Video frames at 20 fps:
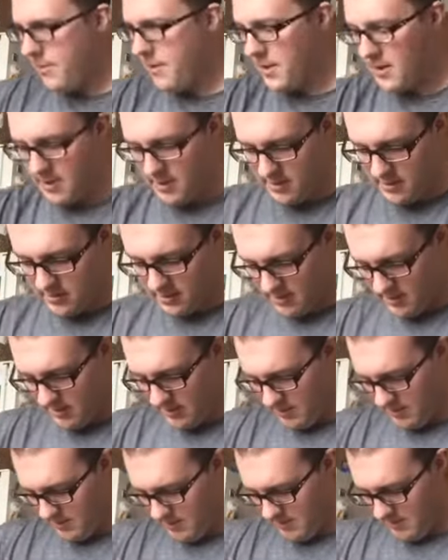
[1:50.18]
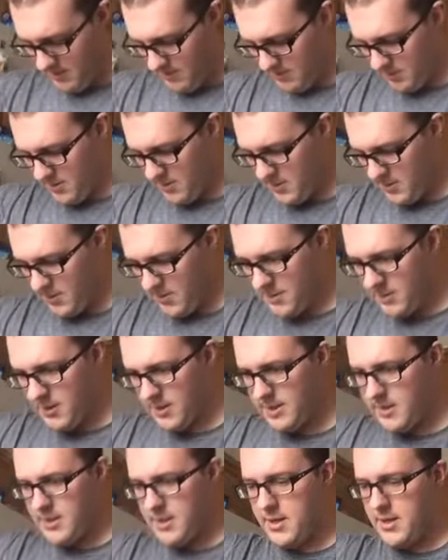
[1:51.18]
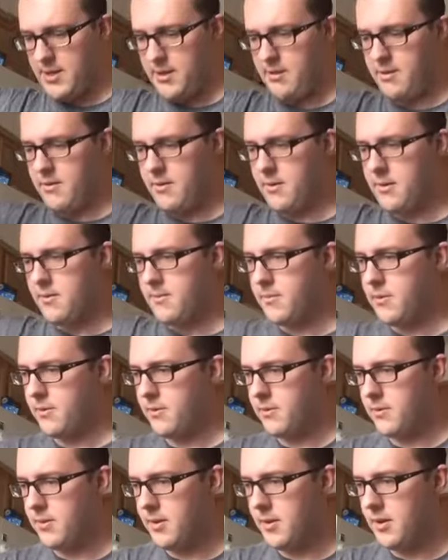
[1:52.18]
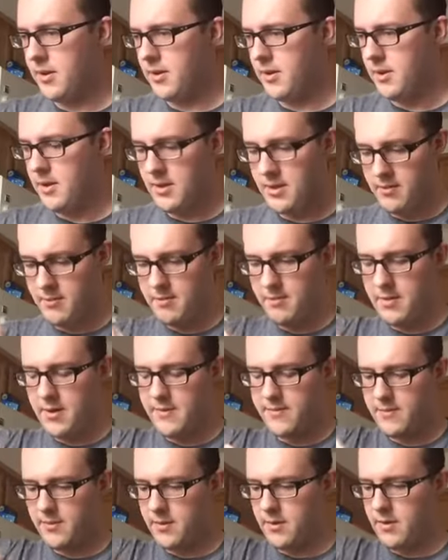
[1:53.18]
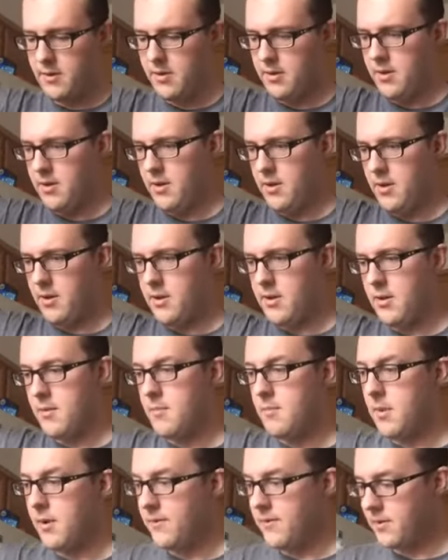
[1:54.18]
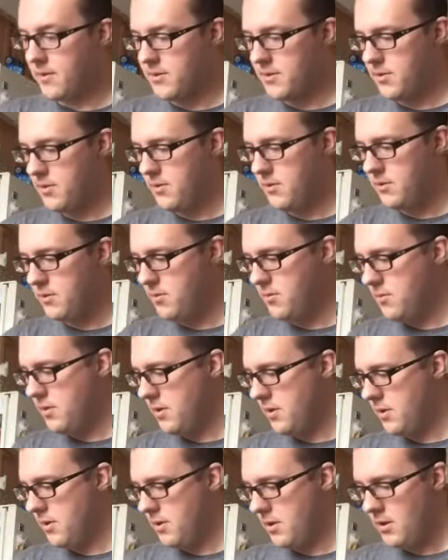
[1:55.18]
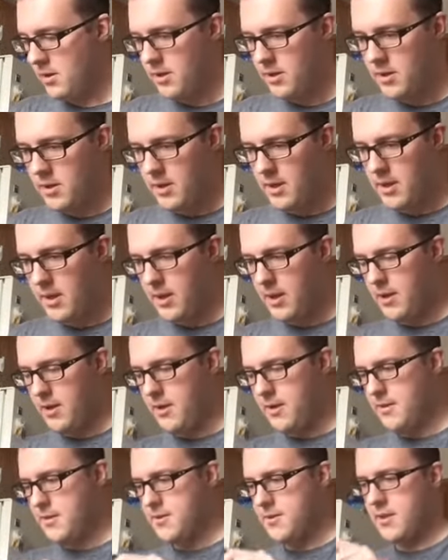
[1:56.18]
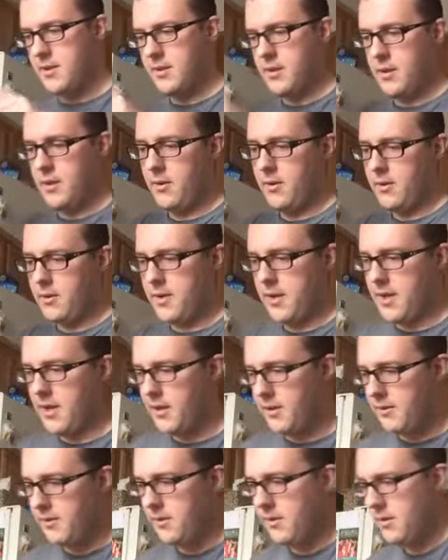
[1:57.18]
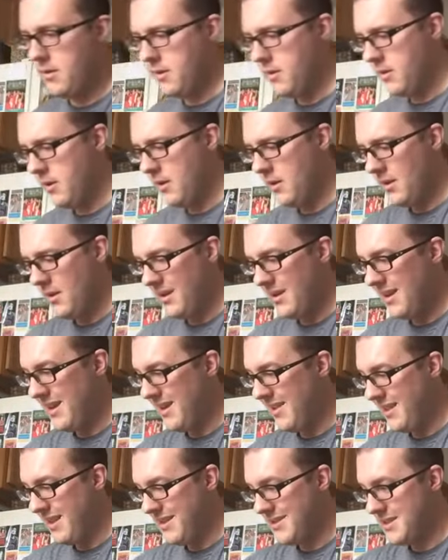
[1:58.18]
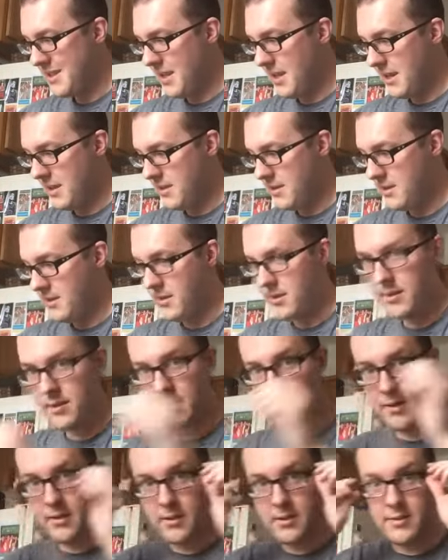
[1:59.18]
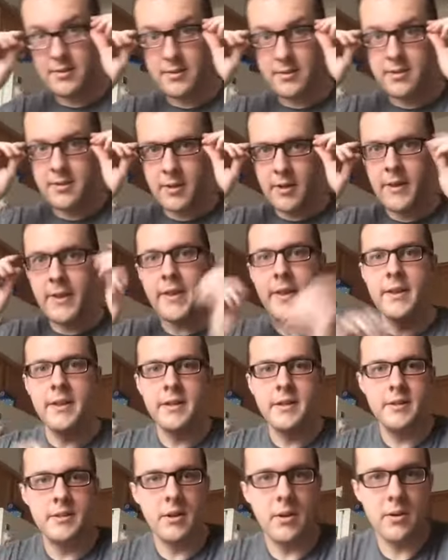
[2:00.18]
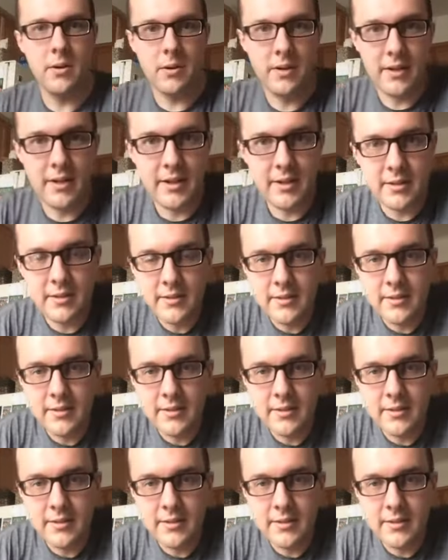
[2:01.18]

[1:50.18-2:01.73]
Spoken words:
that. Push this guy down. Pull the buffer tube, and set the lower down, and that's it. It's totally